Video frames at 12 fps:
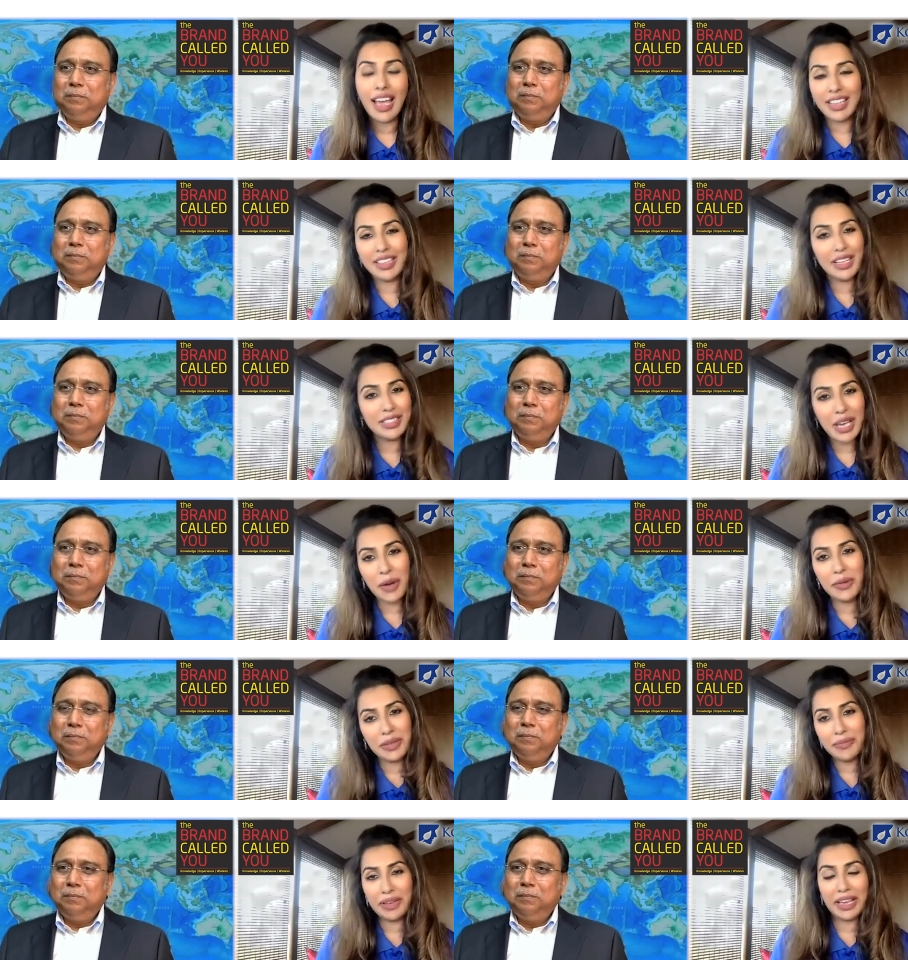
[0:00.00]
Speaker 1: And that's how
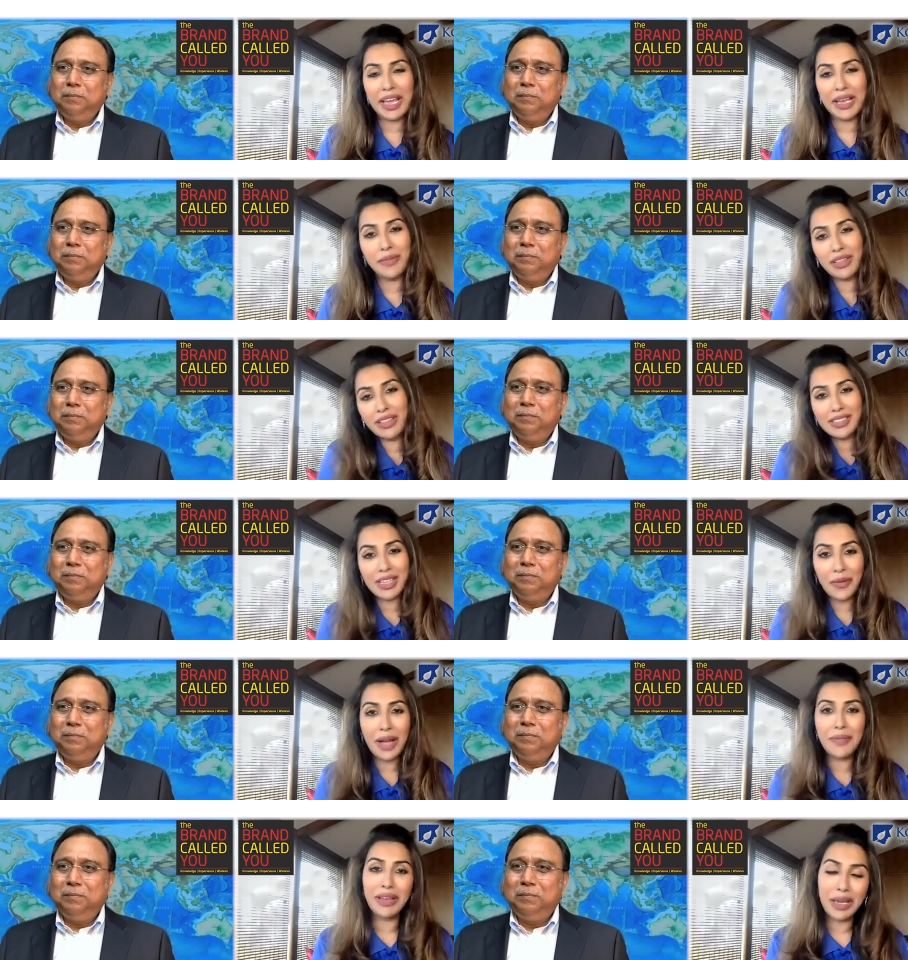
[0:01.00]
it became. And that's how
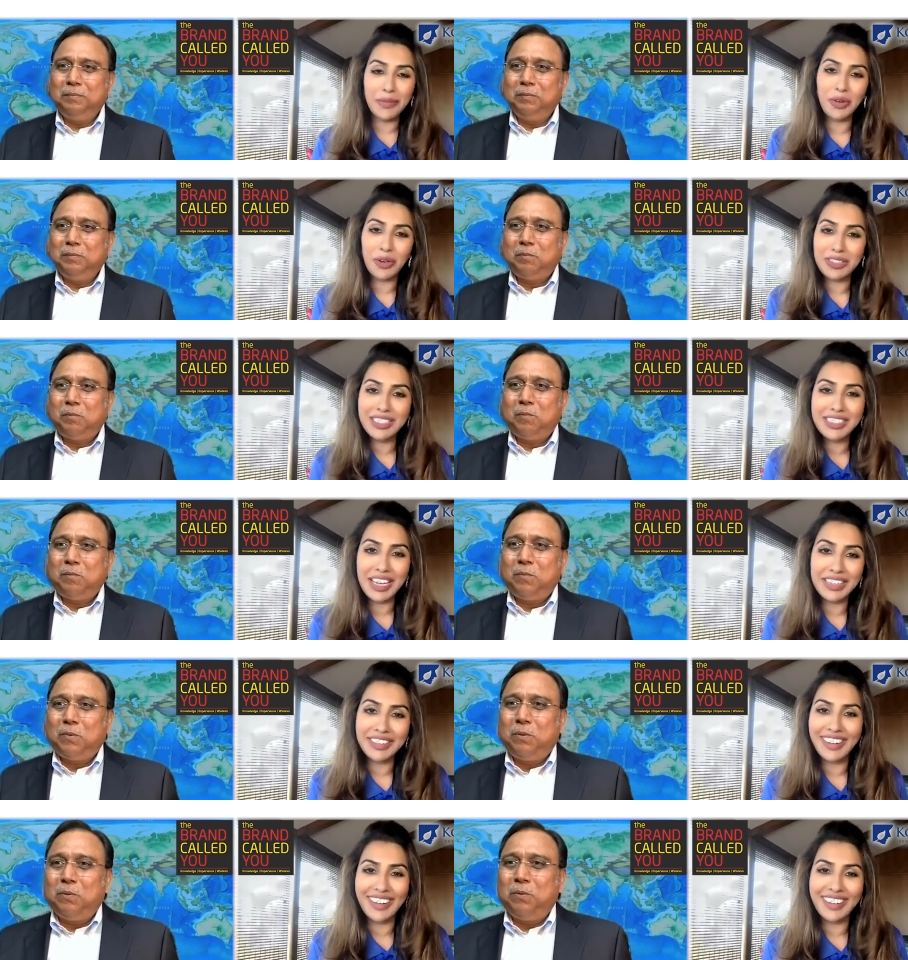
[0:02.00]
I became Dr.
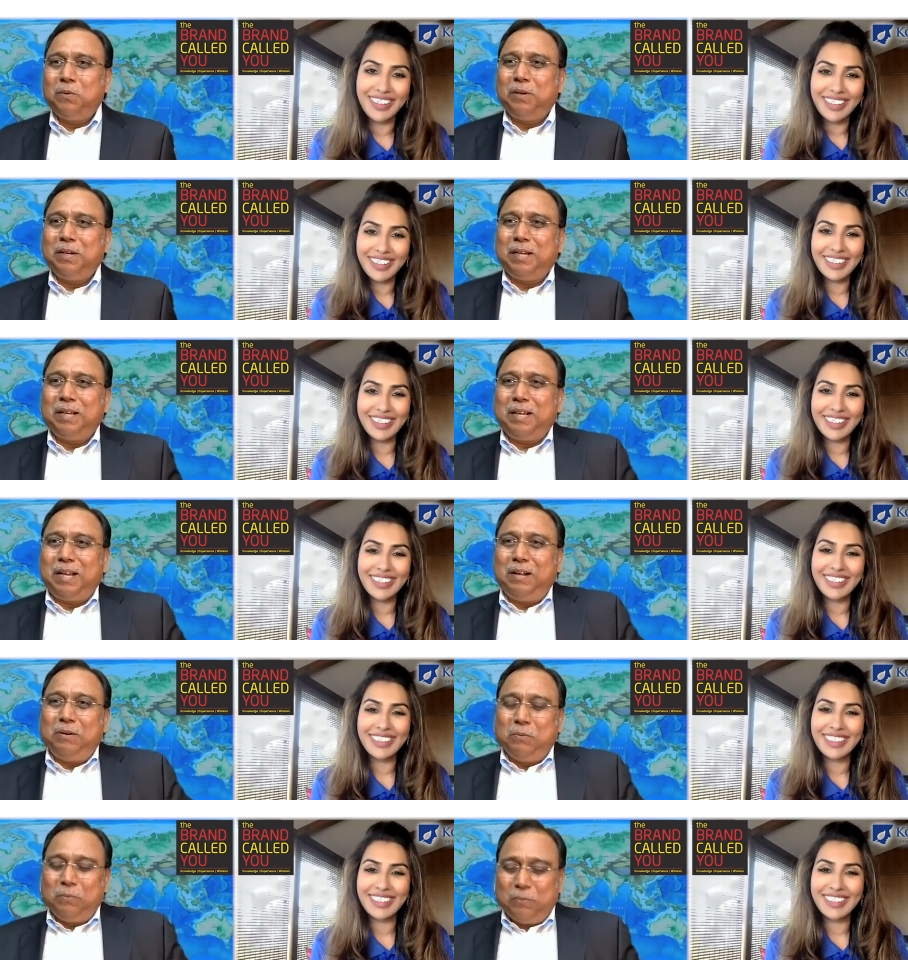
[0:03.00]
Chytra.
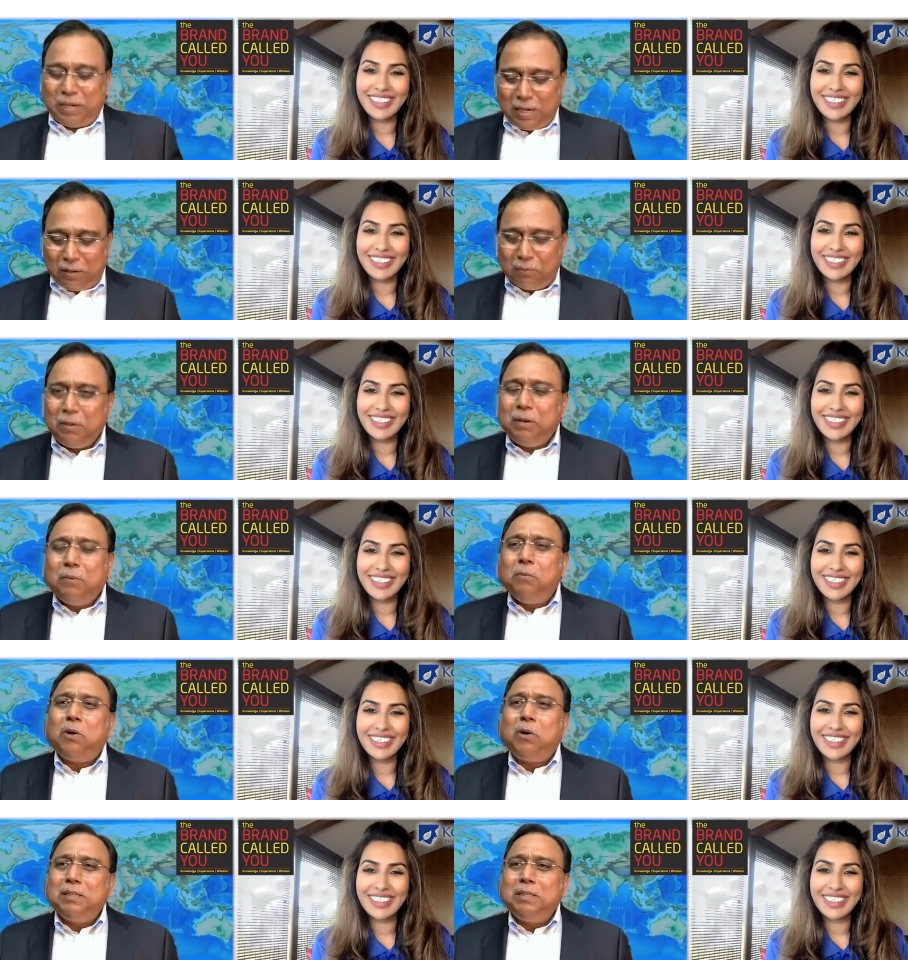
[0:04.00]
Speaker 2: Oh, wow.
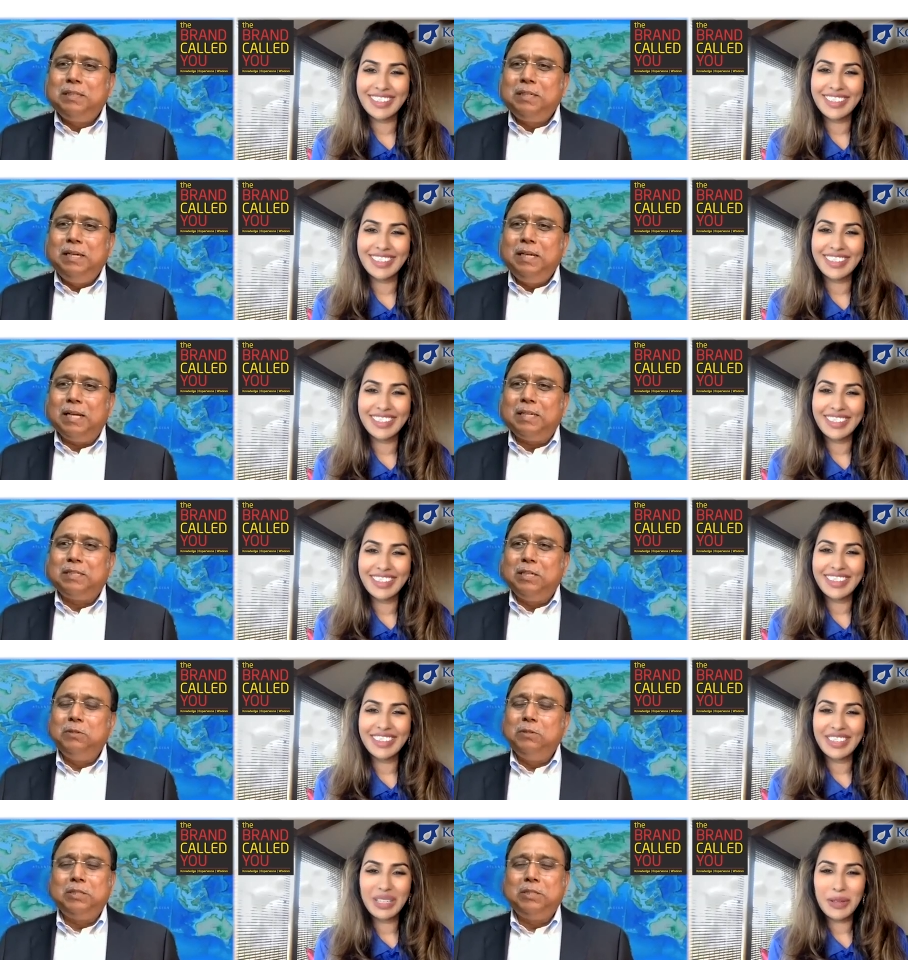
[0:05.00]
What a journey, I tell
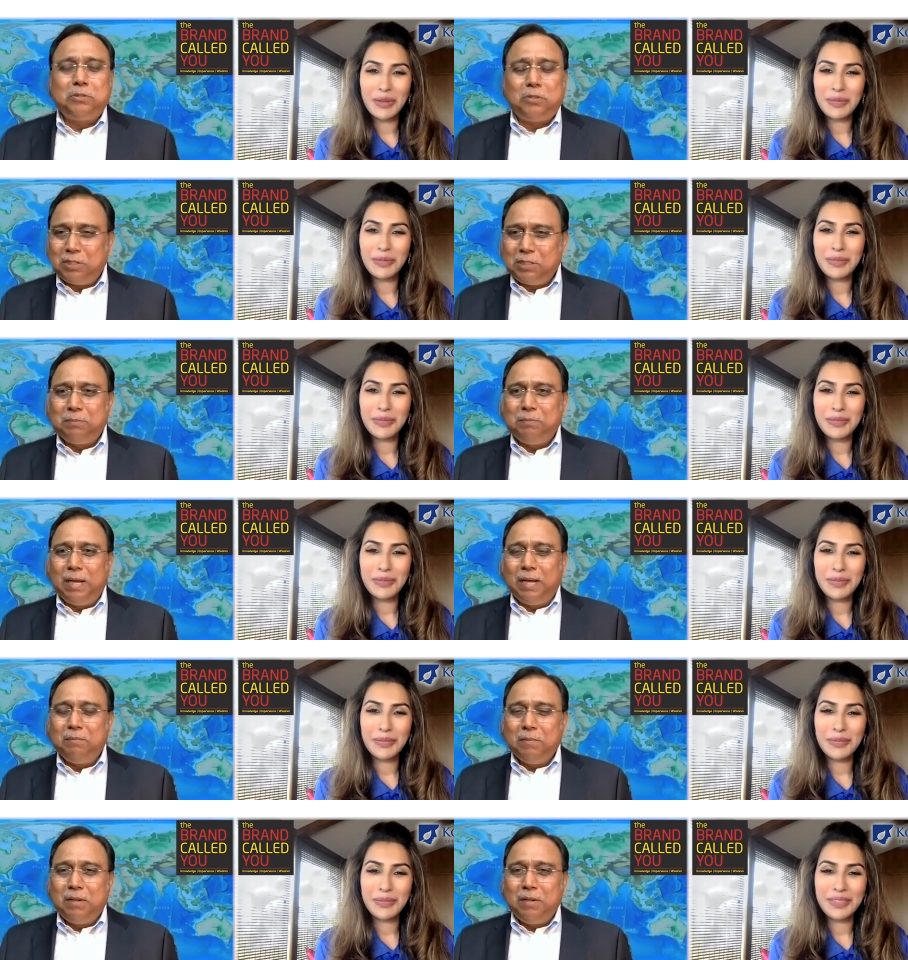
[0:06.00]
you, in a short
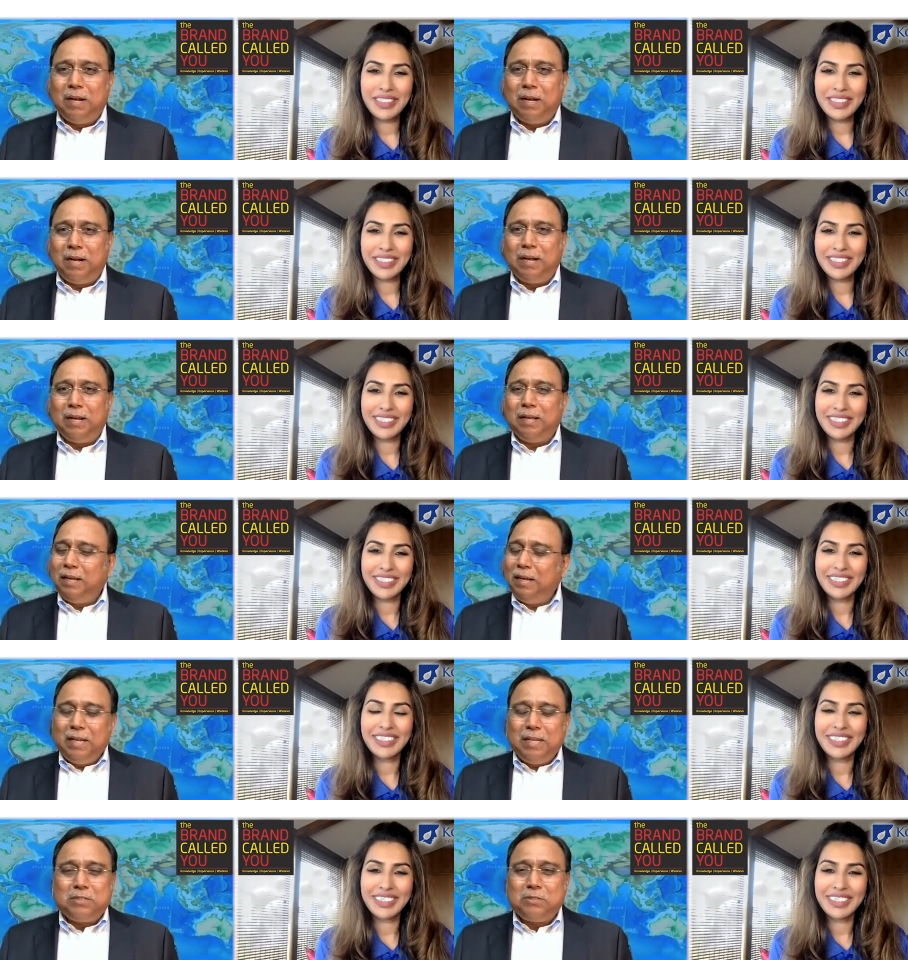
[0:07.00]
span.
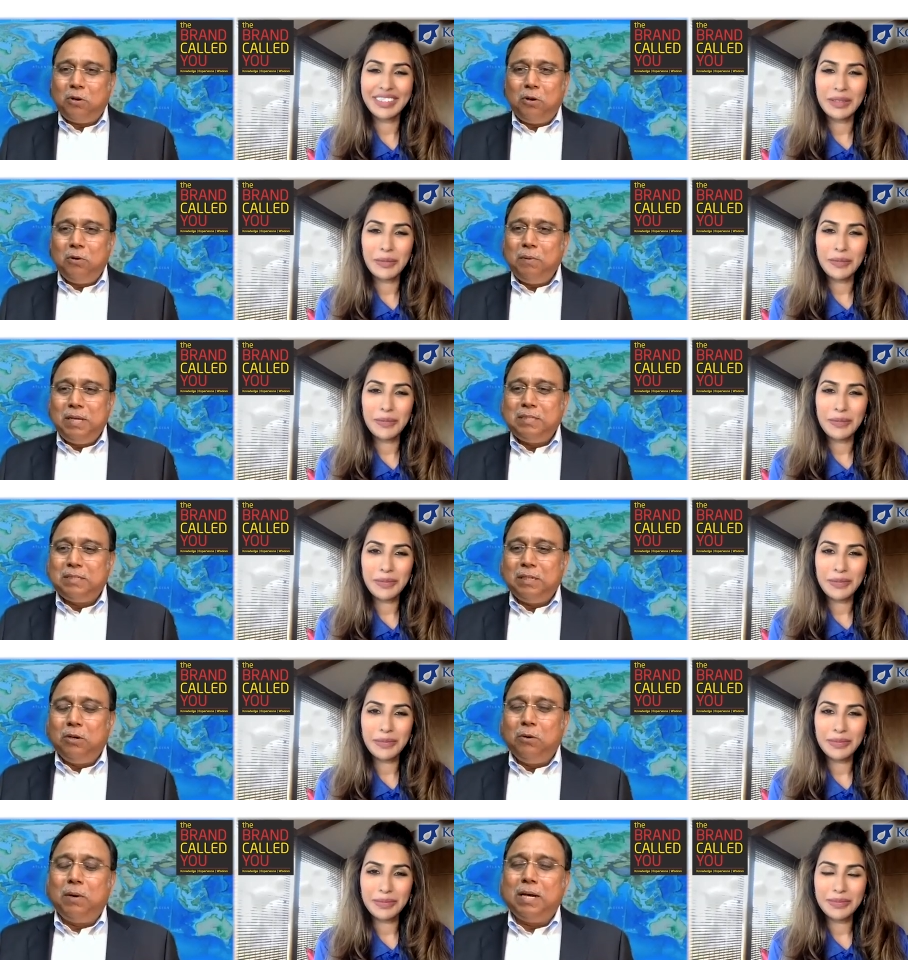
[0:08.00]
It's always,
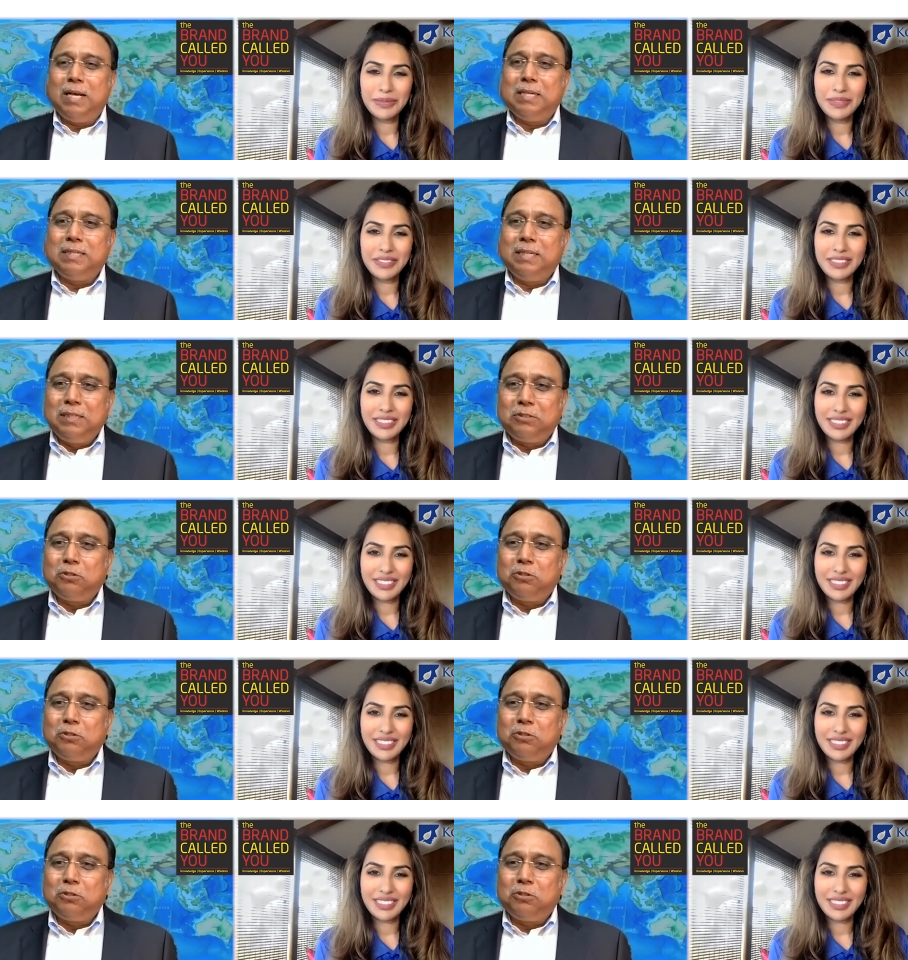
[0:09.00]
you know, one has heard